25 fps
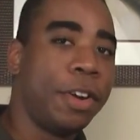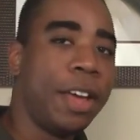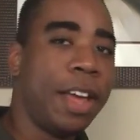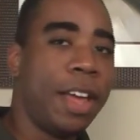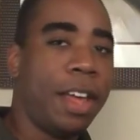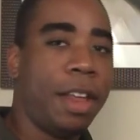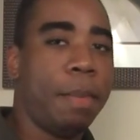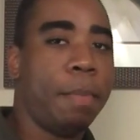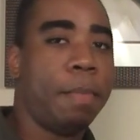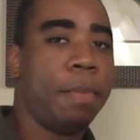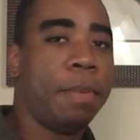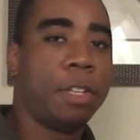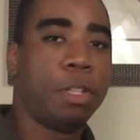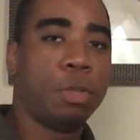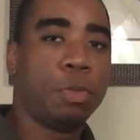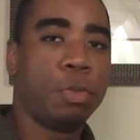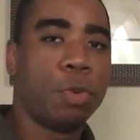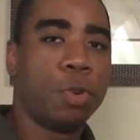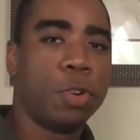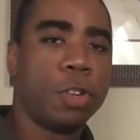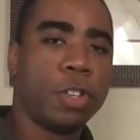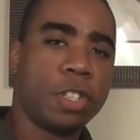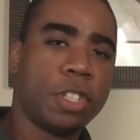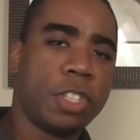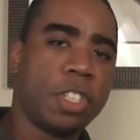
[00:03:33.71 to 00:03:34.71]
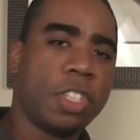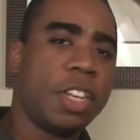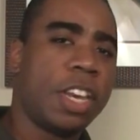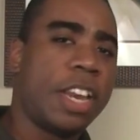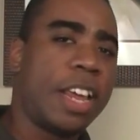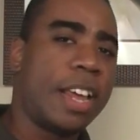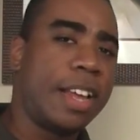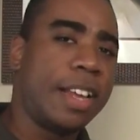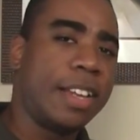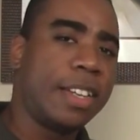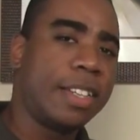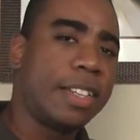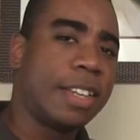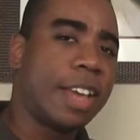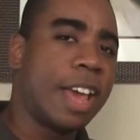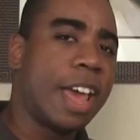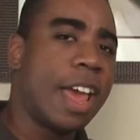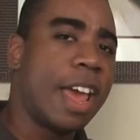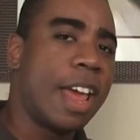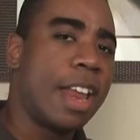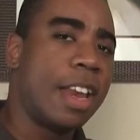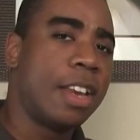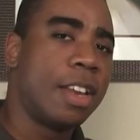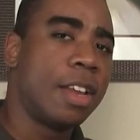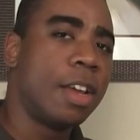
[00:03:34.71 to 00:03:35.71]
and much more distinct
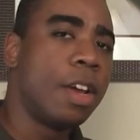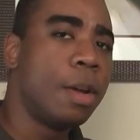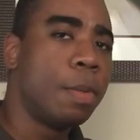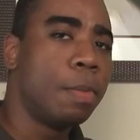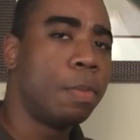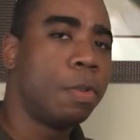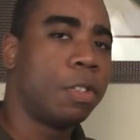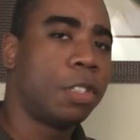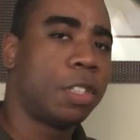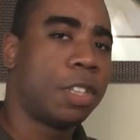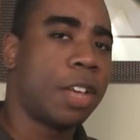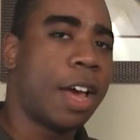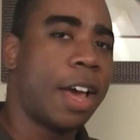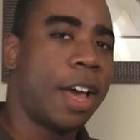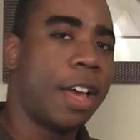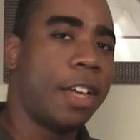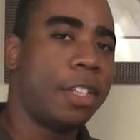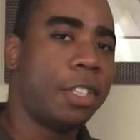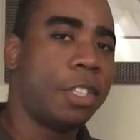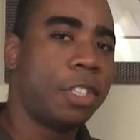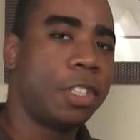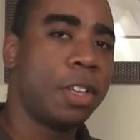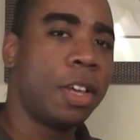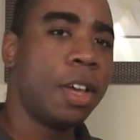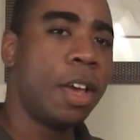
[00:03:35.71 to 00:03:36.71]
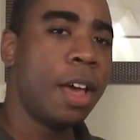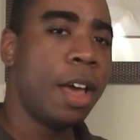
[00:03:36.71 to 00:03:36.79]
and precise.